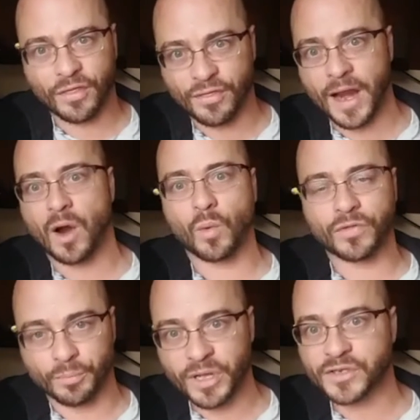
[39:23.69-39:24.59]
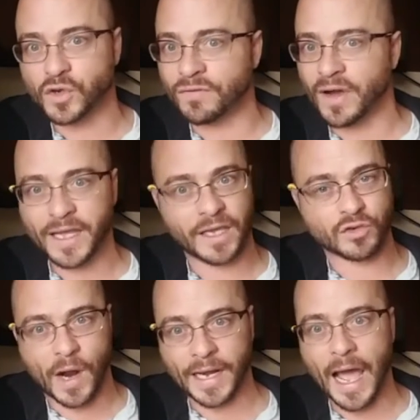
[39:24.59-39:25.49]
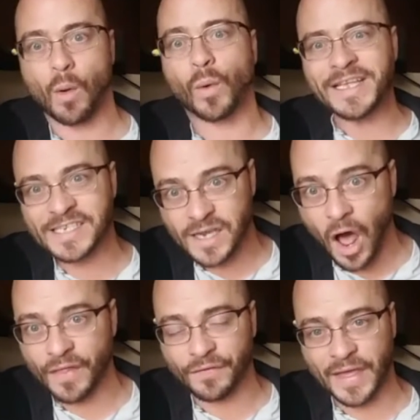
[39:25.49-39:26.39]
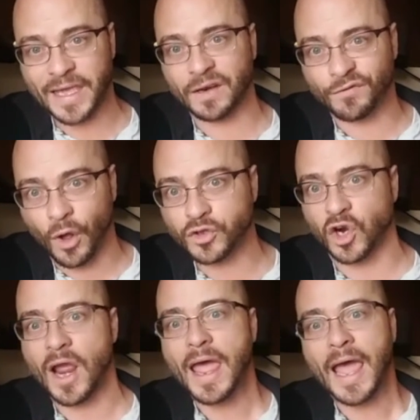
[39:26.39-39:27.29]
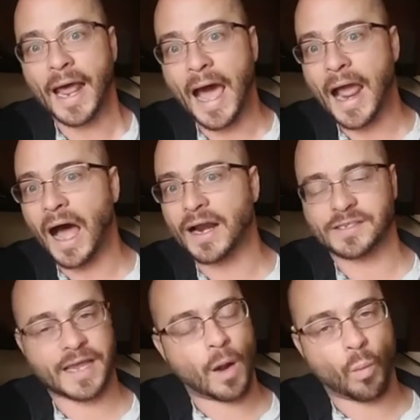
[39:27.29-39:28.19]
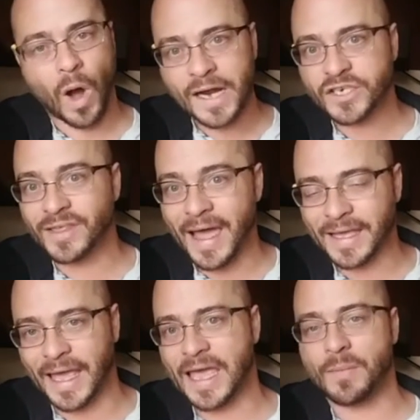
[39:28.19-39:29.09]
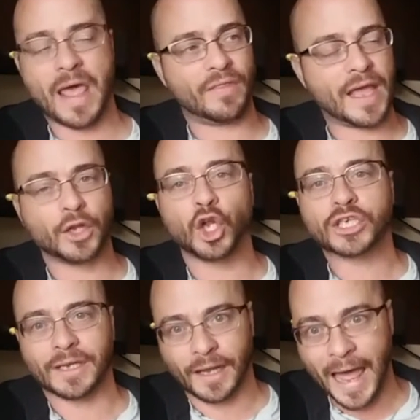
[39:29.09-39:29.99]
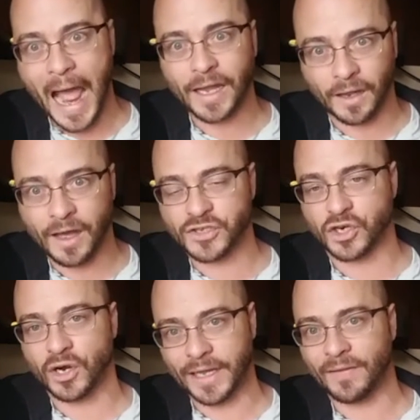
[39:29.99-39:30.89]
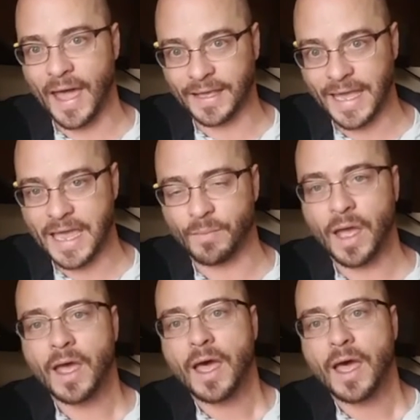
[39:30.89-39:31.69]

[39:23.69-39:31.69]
there with the Minnesota Vikings right now. We saw that they can falter. And I watched that game and they looked lackluster in that game.